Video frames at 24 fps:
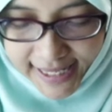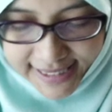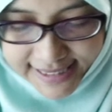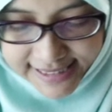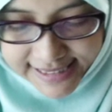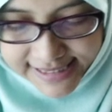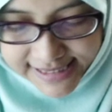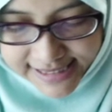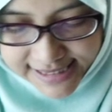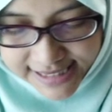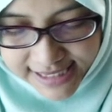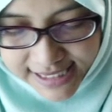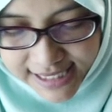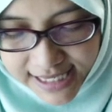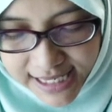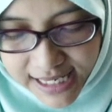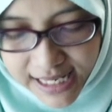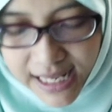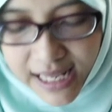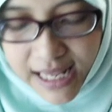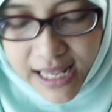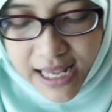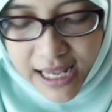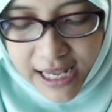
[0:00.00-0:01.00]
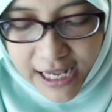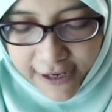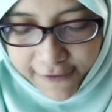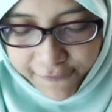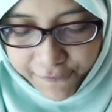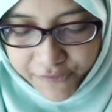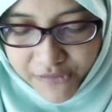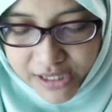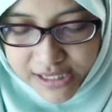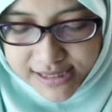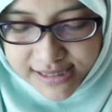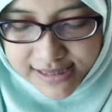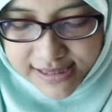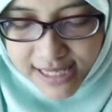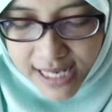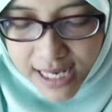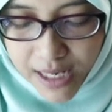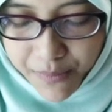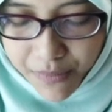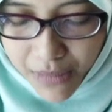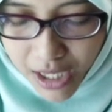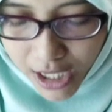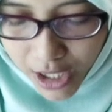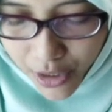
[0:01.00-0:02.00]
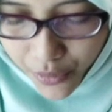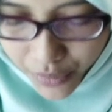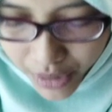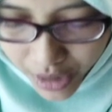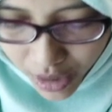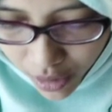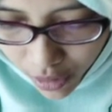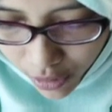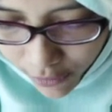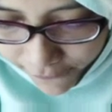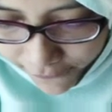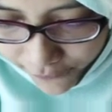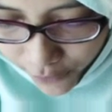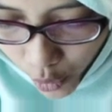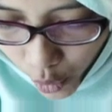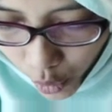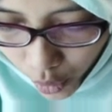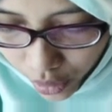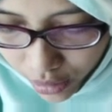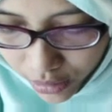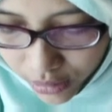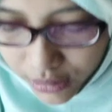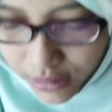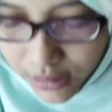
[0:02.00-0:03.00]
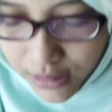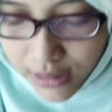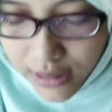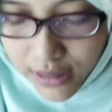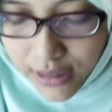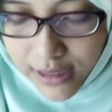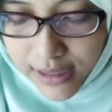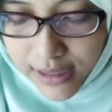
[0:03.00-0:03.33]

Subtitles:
and C have the same area of hole